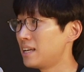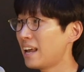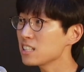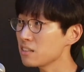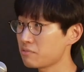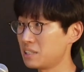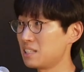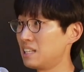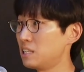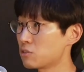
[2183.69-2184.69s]
It actually
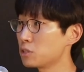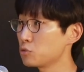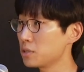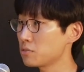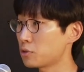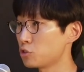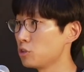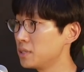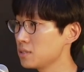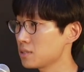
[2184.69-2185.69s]
feels easier to us for
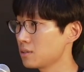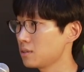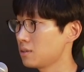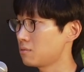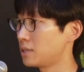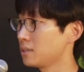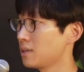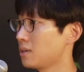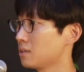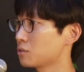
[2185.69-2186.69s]
humans,
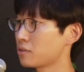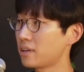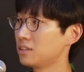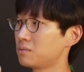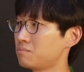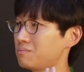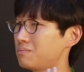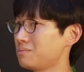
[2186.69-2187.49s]
right? Creating the,